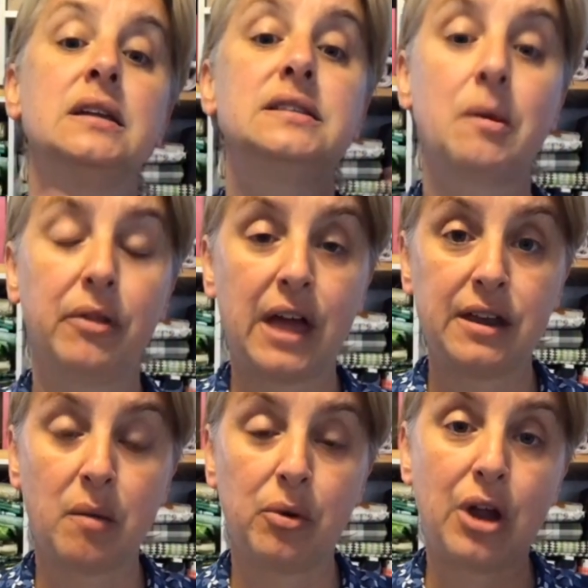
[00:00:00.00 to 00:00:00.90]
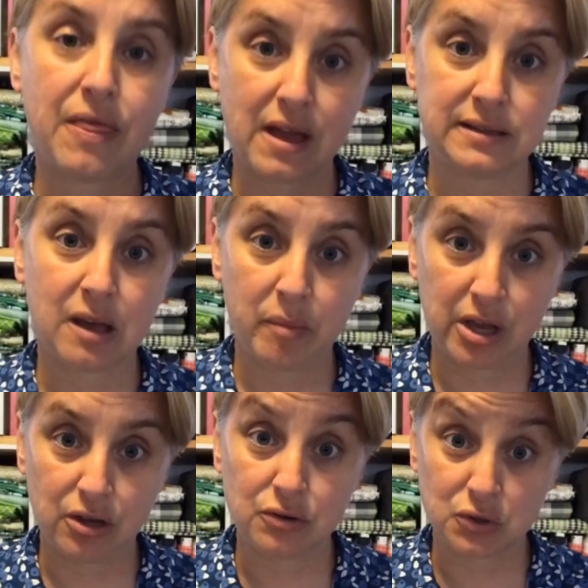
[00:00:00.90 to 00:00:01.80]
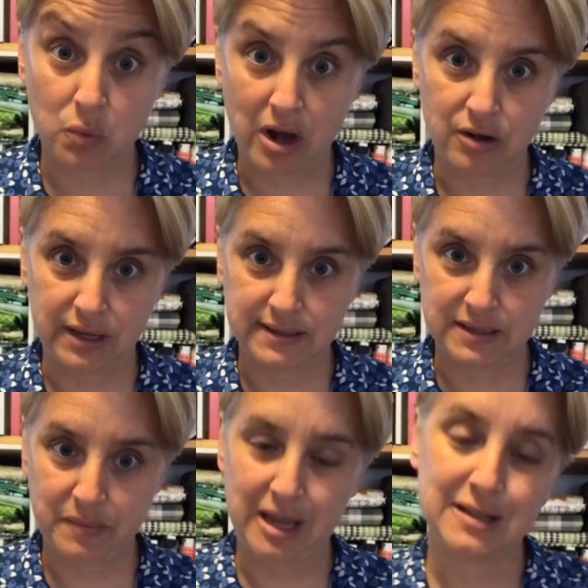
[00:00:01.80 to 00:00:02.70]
double that number, and that's how big your square needs to be.